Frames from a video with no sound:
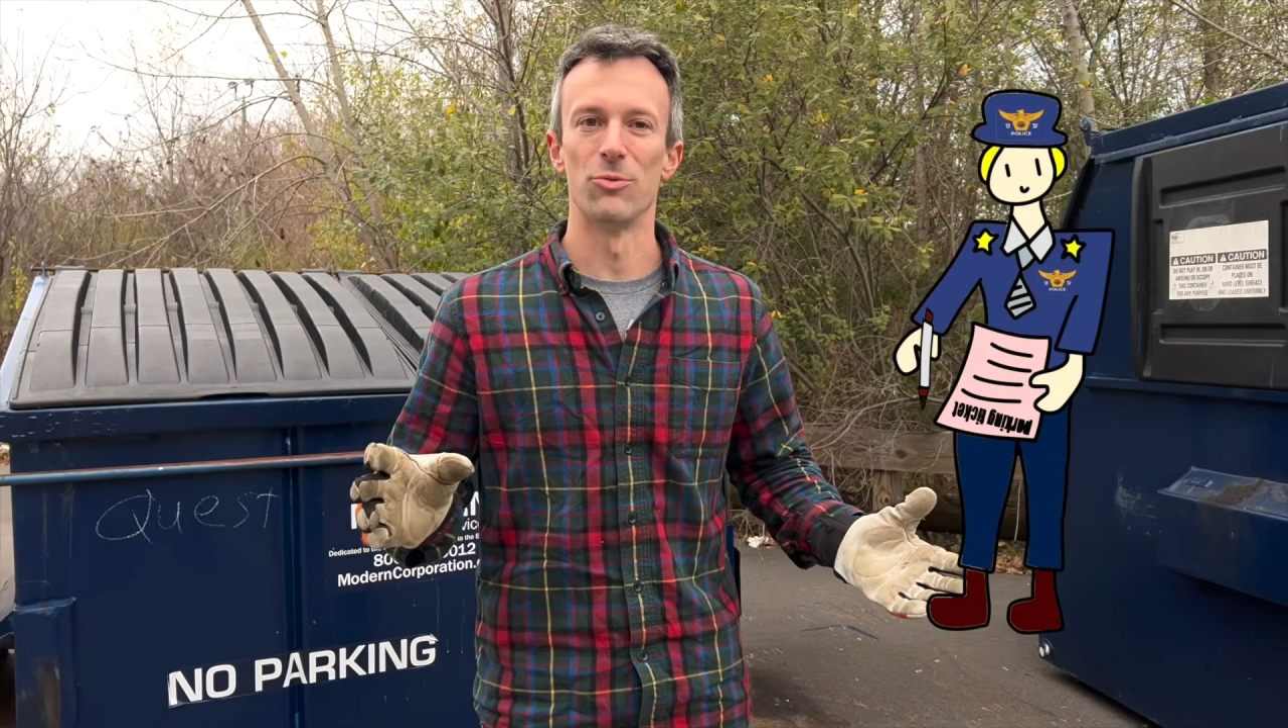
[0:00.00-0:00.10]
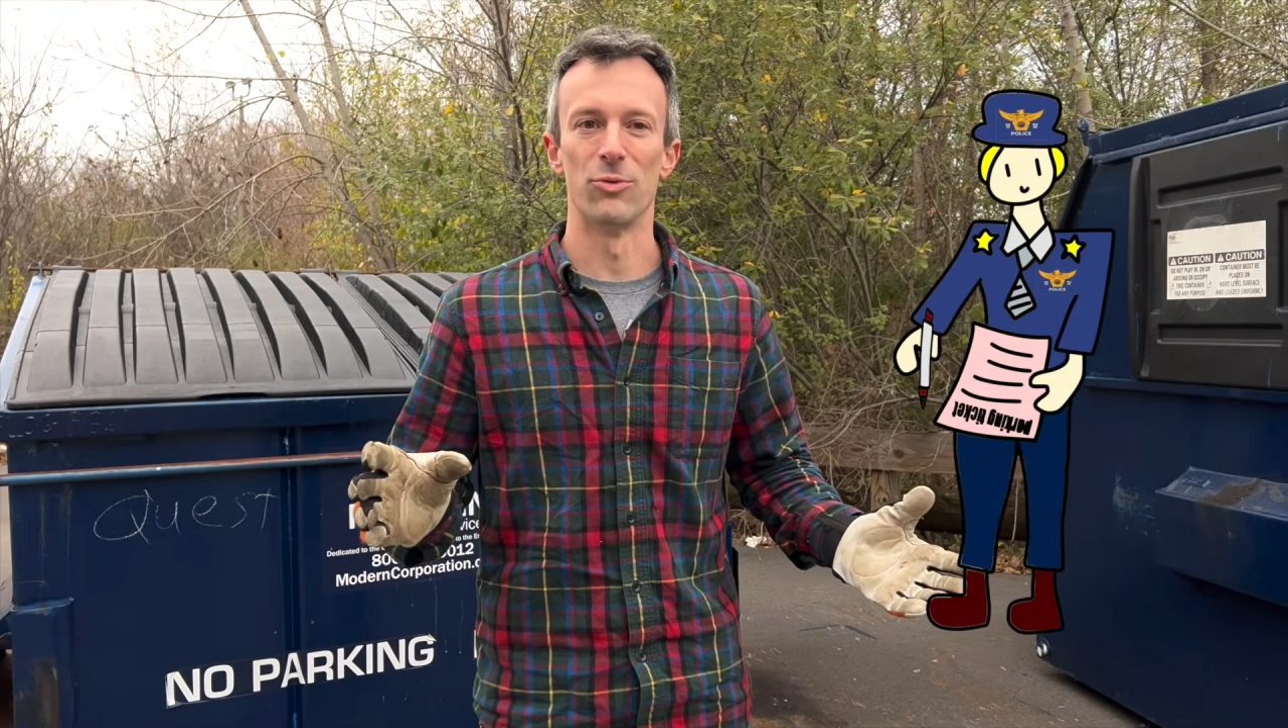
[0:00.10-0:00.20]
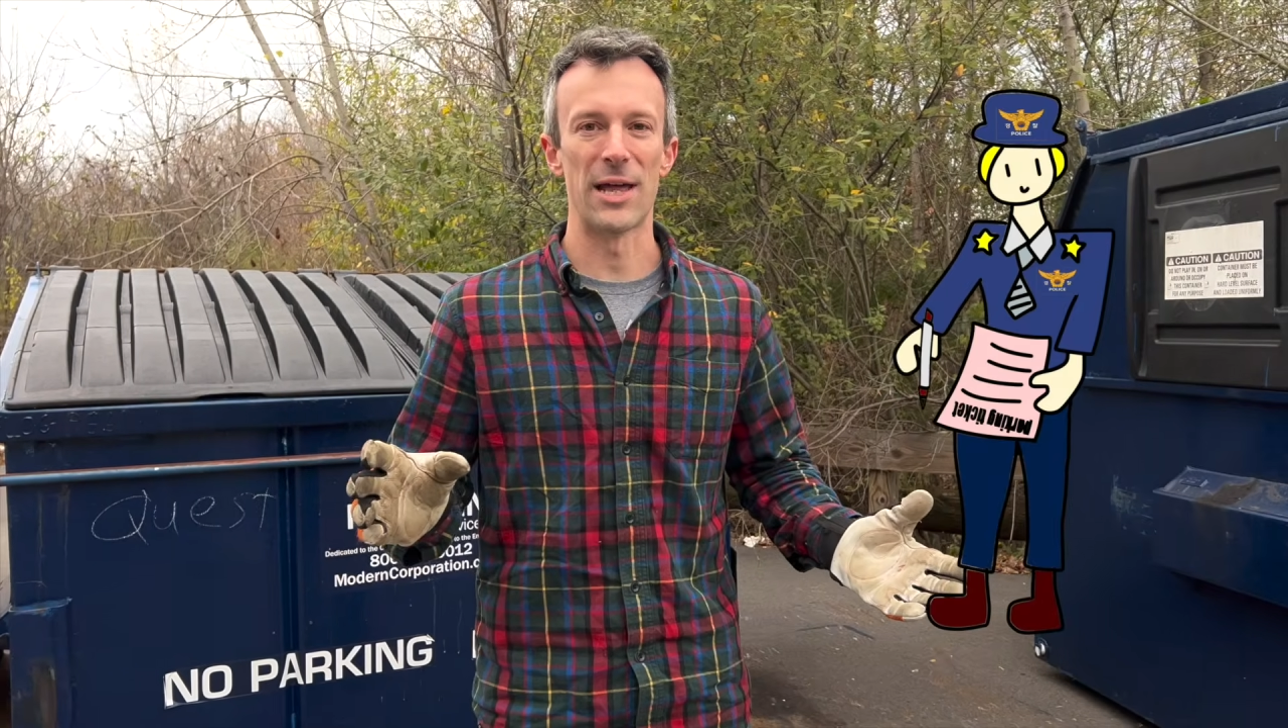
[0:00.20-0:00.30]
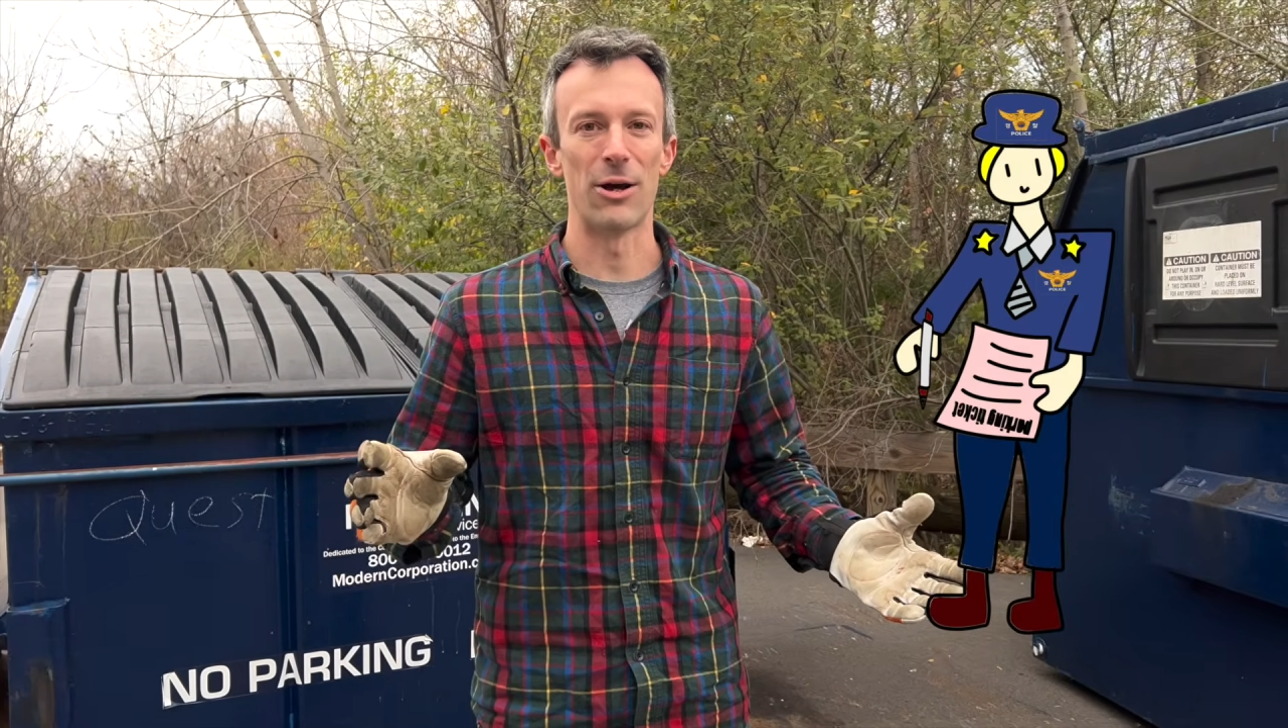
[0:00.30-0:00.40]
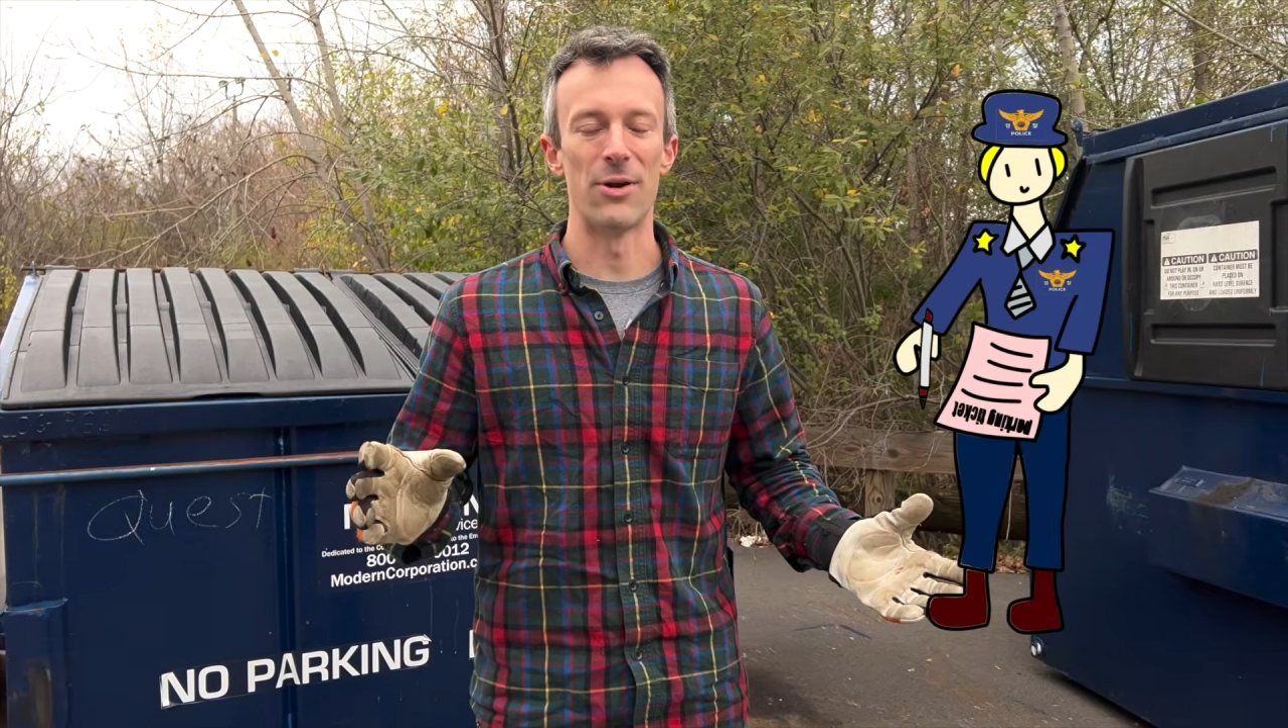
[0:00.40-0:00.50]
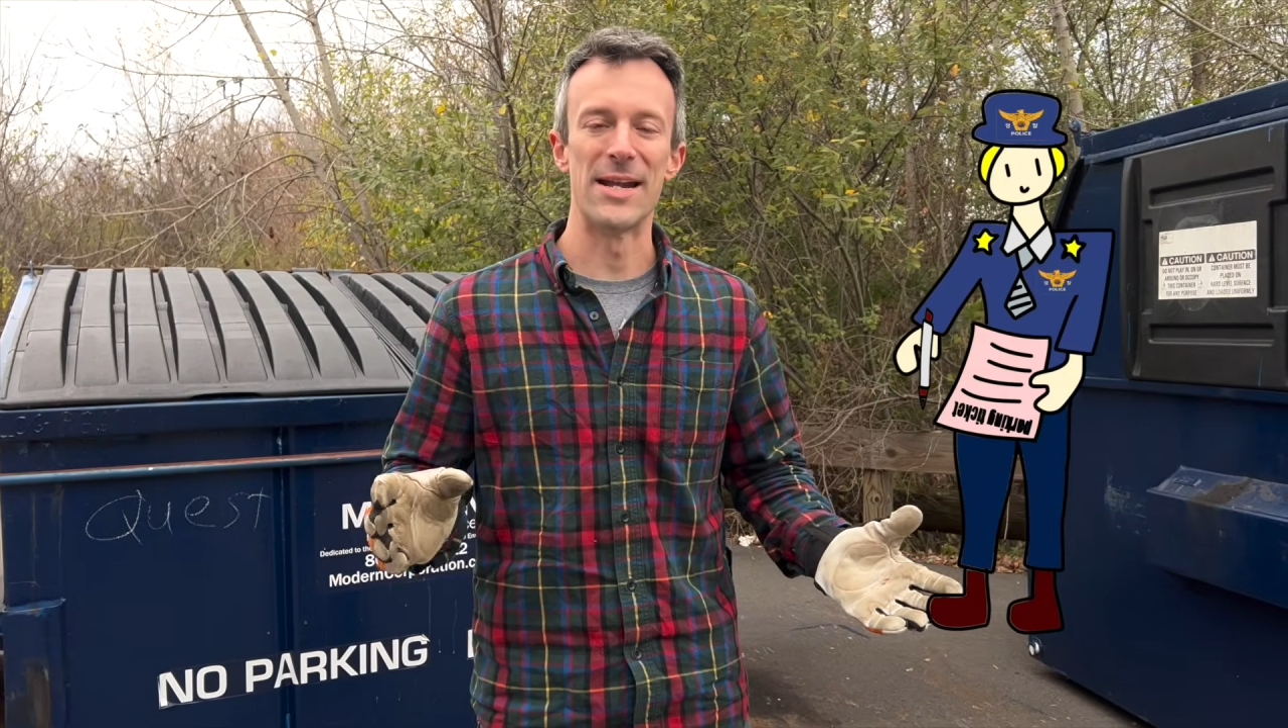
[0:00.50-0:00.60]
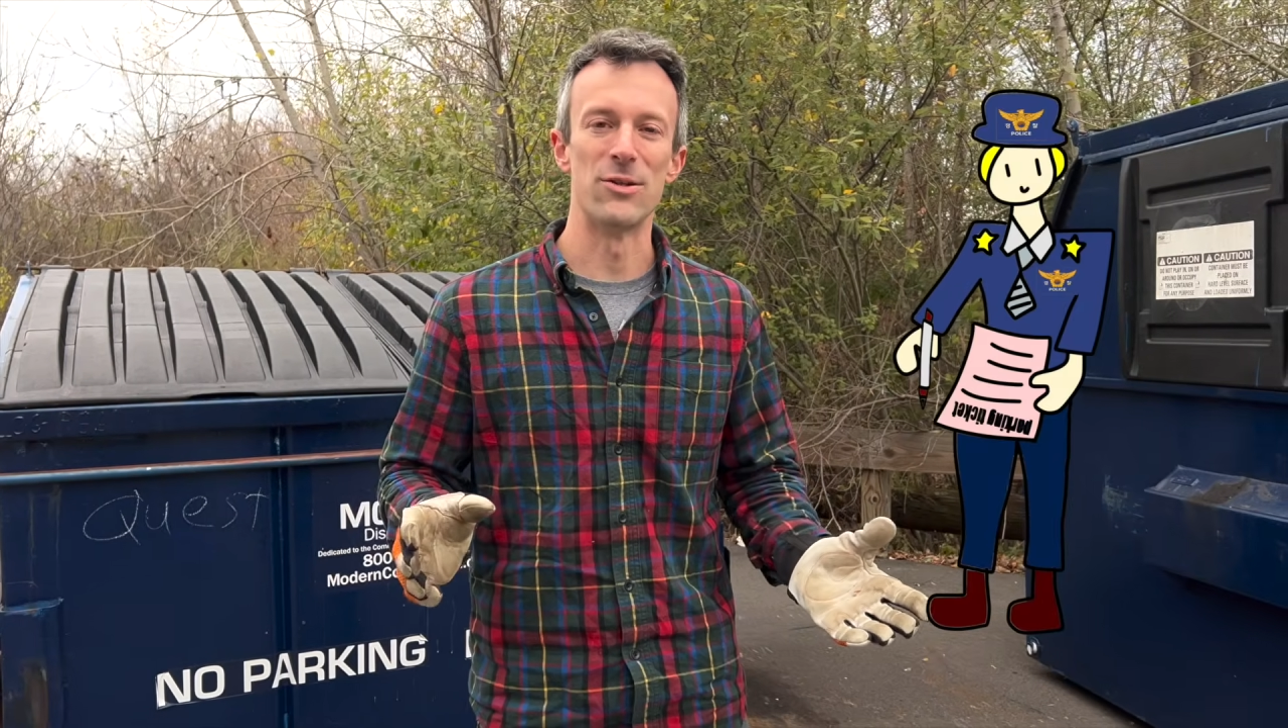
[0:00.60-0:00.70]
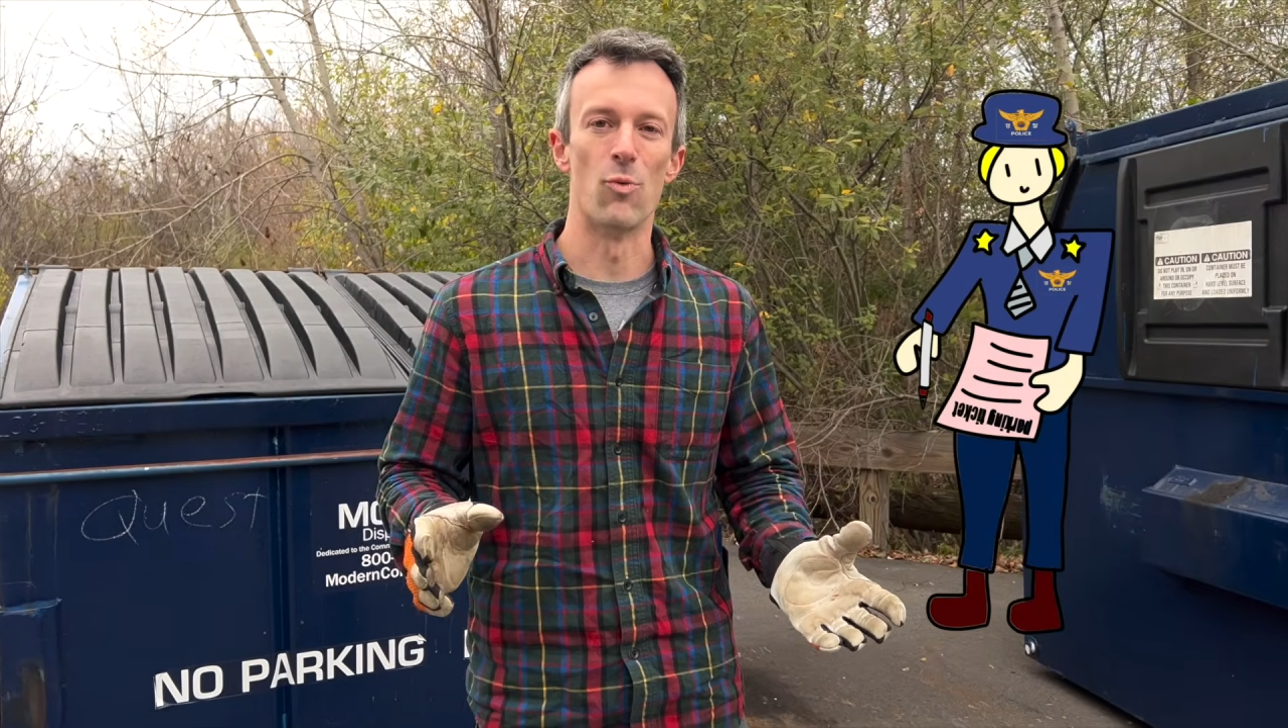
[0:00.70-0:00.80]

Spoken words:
without any